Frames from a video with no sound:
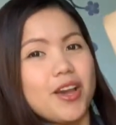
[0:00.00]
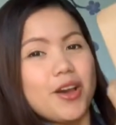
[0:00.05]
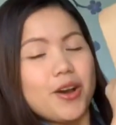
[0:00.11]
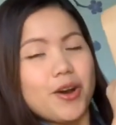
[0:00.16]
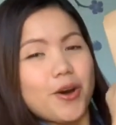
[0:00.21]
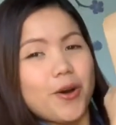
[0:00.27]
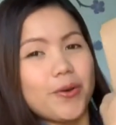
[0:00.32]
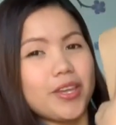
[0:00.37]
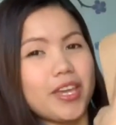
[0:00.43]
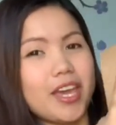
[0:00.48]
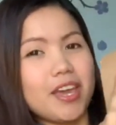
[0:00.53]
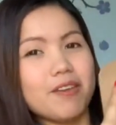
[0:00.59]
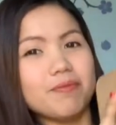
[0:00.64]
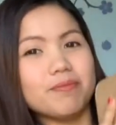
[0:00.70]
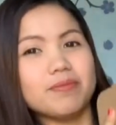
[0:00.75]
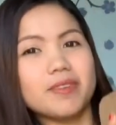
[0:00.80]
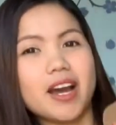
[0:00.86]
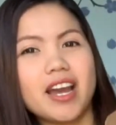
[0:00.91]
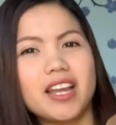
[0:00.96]
Okay,
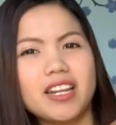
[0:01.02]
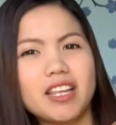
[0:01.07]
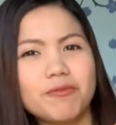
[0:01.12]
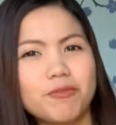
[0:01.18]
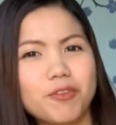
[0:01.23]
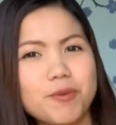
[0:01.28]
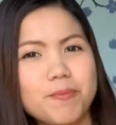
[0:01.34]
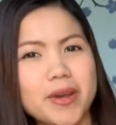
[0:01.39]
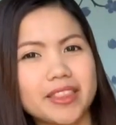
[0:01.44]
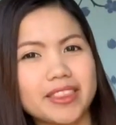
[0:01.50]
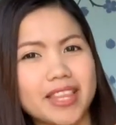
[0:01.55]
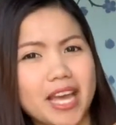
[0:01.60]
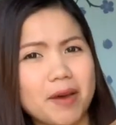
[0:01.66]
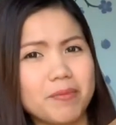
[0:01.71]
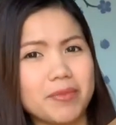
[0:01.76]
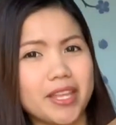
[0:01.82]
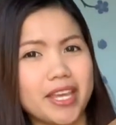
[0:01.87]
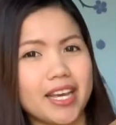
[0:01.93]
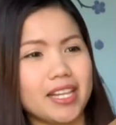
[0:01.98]
I need for my
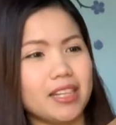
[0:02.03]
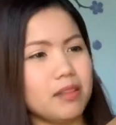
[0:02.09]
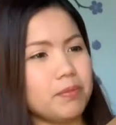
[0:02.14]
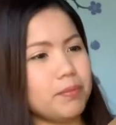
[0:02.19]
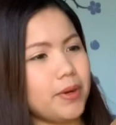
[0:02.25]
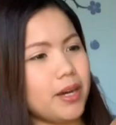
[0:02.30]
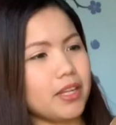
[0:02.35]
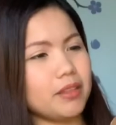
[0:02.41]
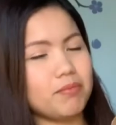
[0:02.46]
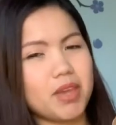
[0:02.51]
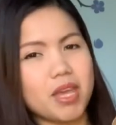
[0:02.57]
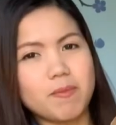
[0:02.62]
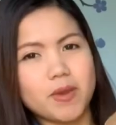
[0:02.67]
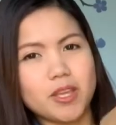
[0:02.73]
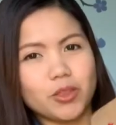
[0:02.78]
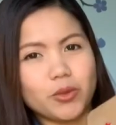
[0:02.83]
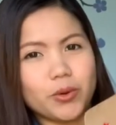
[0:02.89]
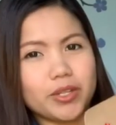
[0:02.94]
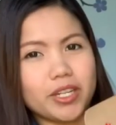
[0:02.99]
thumbnail, but maybe
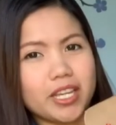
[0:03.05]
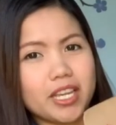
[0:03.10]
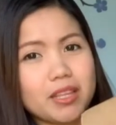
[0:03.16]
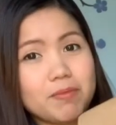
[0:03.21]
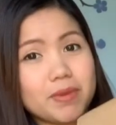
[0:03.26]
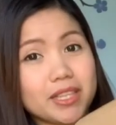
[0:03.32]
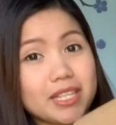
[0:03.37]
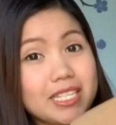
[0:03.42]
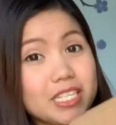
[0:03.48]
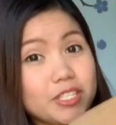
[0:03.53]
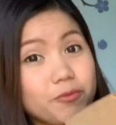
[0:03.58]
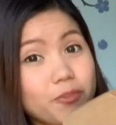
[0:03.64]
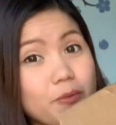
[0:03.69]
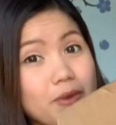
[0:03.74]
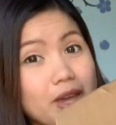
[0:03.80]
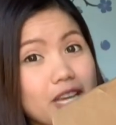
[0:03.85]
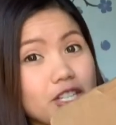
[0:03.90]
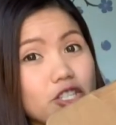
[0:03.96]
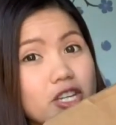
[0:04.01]
no need. But this is from
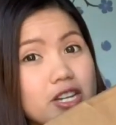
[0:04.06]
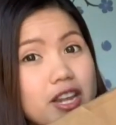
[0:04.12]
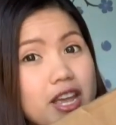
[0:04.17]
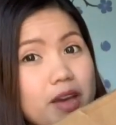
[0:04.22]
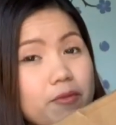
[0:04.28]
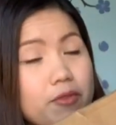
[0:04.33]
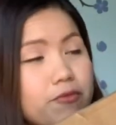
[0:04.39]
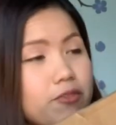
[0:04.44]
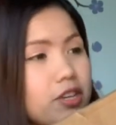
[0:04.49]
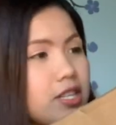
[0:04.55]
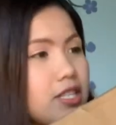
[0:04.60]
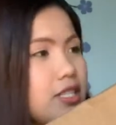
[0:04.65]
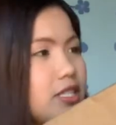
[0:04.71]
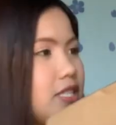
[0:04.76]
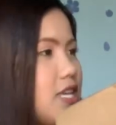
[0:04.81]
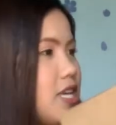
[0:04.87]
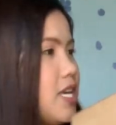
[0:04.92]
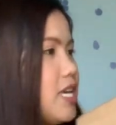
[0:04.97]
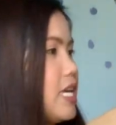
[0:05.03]
H&M, if you can
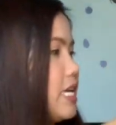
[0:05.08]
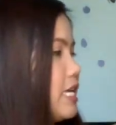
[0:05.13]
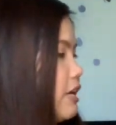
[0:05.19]
see.